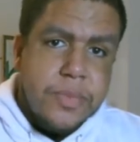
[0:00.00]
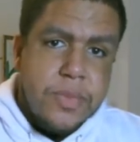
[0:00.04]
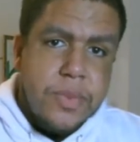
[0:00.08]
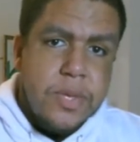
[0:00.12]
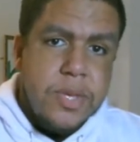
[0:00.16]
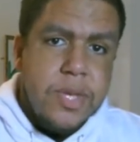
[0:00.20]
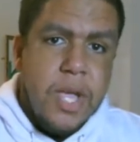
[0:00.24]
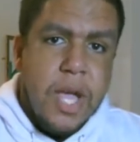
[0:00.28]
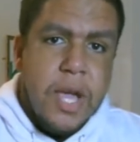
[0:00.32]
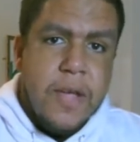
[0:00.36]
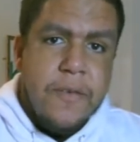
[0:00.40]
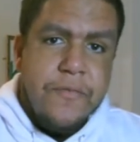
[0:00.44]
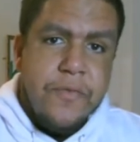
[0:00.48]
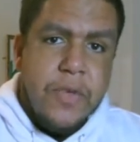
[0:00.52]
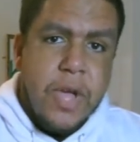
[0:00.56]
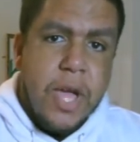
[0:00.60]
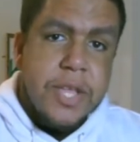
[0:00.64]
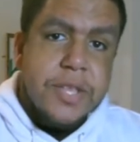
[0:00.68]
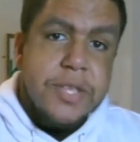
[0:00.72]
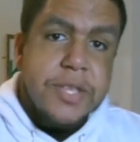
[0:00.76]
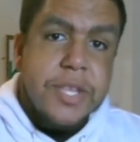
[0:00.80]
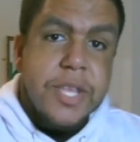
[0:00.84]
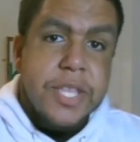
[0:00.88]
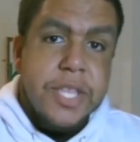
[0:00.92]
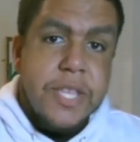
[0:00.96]
I've not
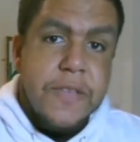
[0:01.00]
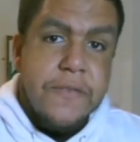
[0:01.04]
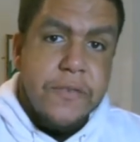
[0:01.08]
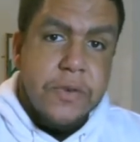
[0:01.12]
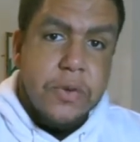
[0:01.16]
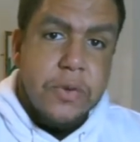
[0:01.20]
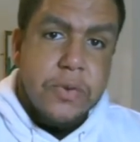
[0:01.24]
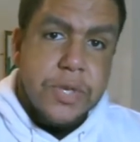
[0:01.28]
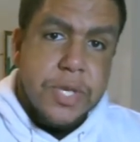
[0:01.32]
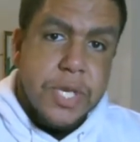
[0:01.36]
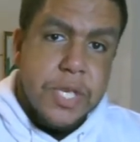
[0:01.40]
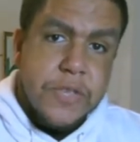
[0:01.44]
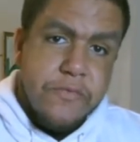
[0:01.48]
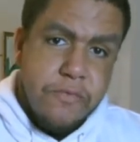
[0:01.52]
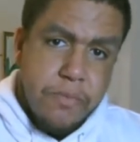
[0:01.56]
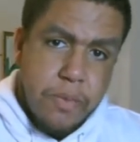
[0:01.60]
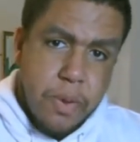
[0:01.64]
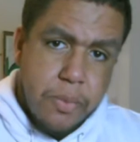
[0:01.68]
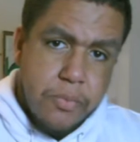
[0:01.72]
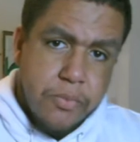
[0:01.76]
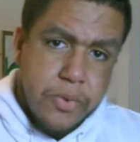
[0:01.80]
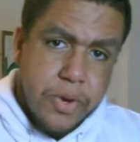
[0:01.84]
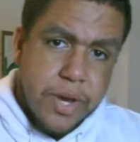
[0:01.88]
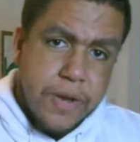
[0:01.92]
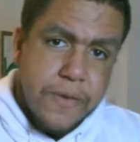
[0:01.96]
had any difficulties
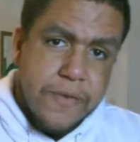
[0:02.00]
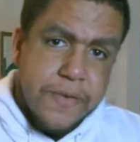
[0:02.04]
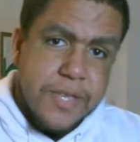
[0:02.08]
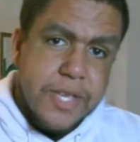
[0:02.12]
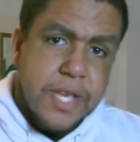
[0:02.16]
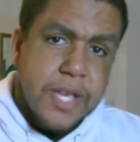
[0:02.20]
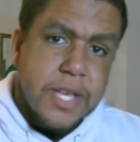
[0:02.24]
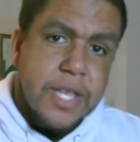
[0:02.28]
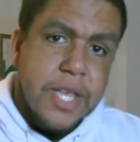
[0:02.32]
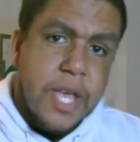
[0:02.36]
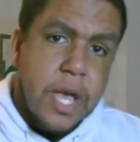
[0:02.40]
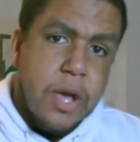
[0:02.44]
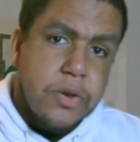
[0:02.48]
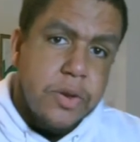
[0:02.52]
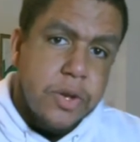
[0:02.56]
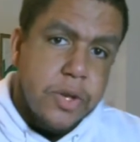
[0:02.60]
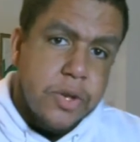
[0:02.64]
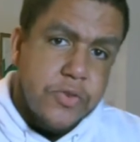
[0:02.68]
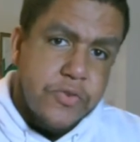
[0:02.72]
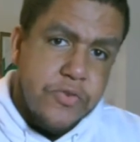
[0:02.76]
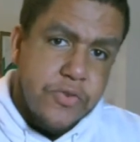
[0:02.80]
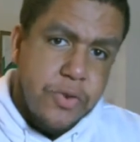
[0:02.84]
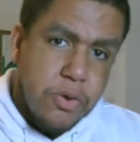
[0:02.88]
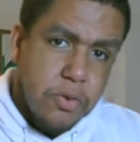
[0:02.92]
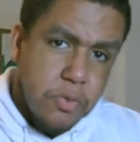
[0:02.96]
remembering exactly how the
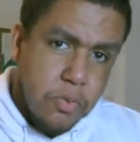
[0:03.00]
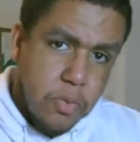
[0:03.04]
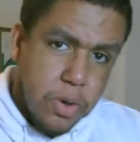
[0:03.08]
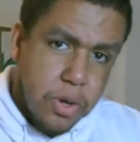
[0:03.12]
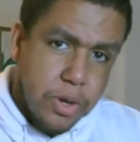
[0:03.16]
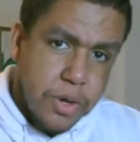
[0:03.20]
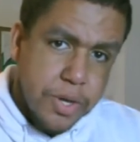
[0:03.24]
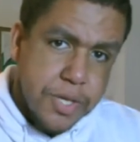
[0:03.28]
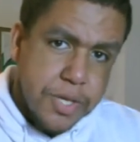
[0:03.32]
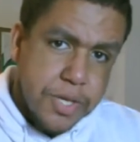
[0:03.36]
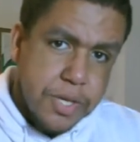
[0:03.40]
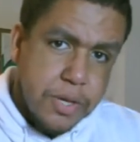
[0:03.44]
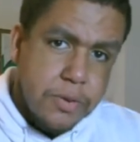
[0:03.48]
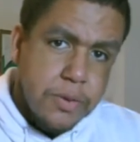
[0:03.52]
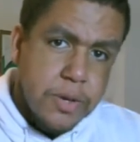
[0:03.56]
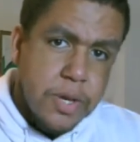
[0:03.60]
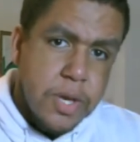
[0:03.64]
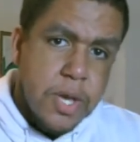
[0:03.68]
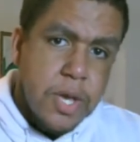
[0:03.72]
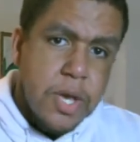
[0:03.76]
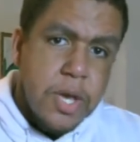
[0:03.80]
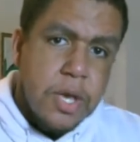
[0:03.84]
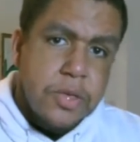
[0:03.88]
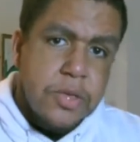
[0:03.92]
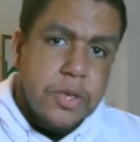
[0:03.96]
control works, so
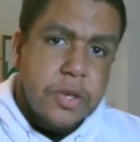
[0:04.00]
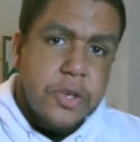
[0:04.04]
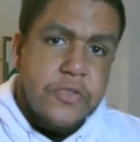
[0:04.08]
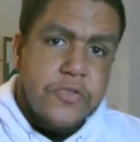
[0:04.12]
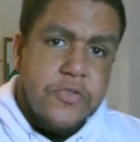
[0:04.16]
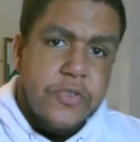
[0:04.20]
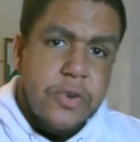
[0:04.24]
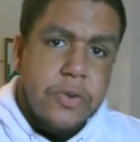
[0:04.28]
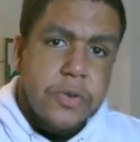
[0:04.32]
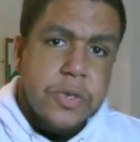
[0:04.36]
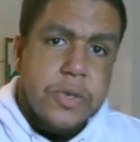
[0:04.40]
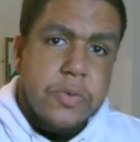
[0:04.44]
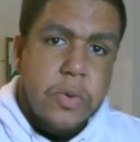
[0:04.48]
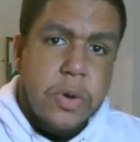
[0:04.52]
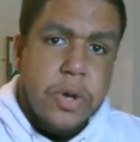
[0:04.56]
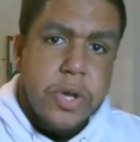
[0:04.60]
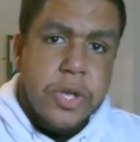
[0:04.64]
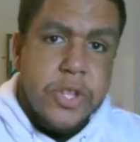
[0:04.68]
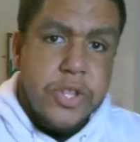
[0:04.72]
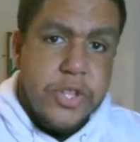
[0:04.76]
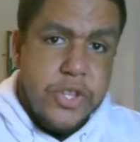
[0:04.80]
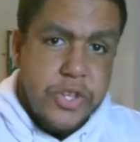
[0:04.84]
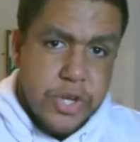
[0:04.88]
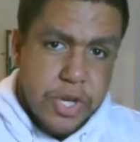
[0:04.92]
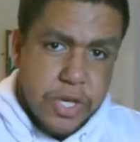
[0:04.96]
the controls
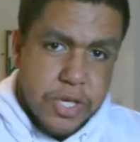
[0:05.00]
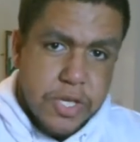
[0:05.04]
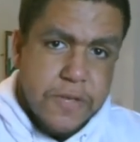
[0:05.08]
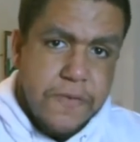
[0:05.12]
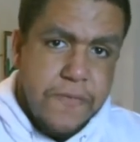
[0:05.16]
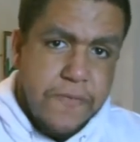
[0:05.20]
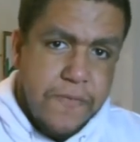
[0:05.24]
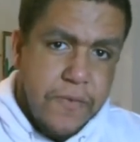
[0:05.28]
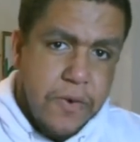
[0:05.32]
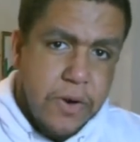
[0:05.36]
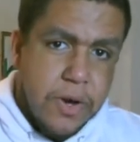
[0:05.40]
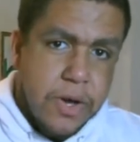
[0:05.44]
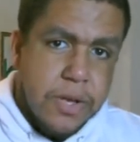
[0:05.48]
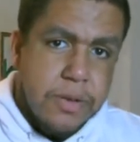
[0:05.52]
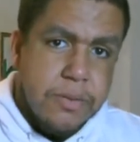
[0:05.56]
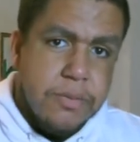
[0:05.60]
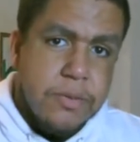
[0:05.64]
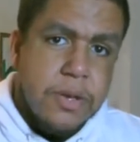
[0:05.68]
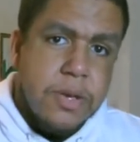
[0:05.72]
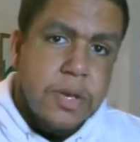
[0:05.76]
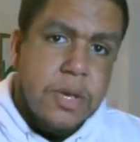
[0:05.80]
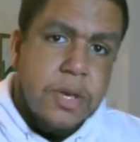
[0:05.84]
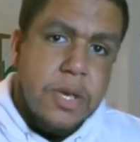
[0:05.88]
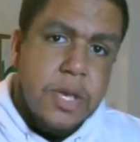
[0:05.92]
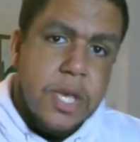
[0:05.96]
work just fine,
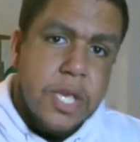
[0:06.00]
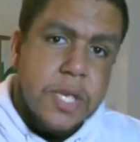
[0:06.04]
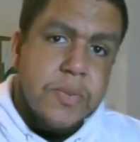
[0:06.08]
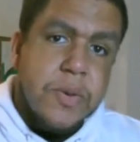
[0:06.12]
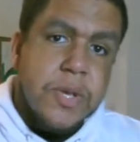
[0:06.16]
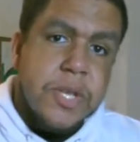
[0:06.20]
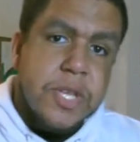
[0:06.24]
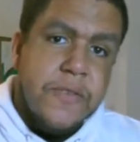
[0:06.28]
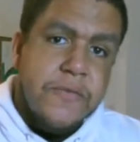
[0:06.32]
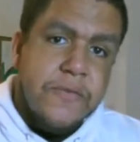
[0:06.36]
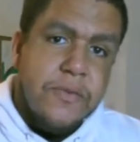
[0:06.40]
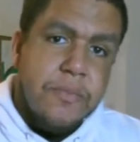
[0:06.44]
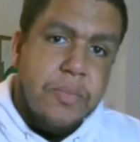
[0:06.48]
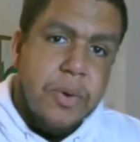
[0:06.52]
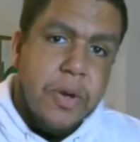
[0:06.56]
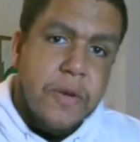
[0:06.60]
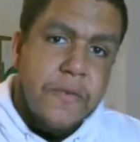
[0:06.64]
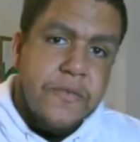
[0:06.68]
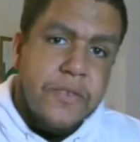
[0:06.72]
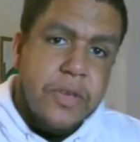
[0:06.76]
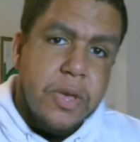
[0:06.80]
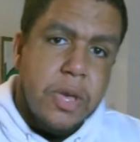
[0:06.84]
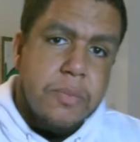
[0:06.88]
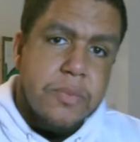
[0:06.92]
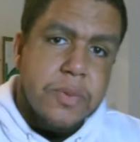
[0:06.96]
especially for
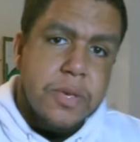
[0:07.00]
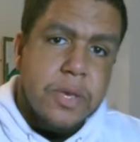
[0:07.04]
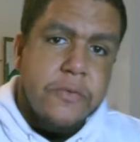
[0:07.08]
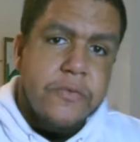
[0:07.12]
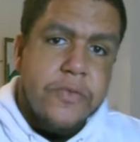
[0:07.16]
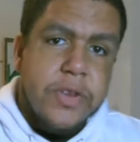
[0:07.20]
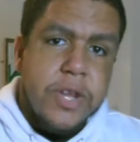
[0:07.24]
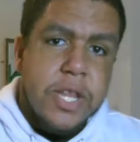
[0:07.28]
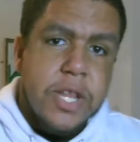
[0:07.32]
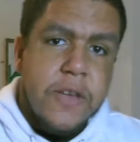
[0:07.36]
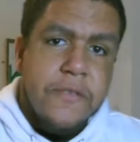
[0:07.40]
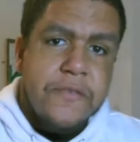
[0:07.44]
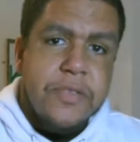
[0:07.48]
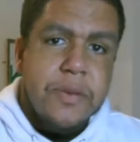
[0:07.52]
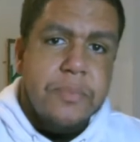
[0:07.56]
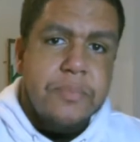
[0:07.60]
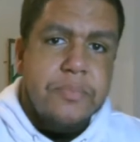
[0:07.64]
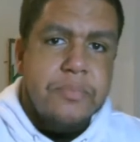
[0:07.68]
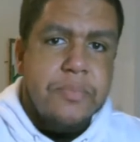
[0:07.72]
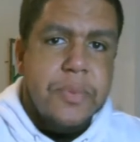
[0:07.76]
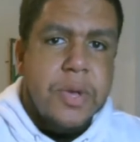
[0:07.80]
both games. I really love the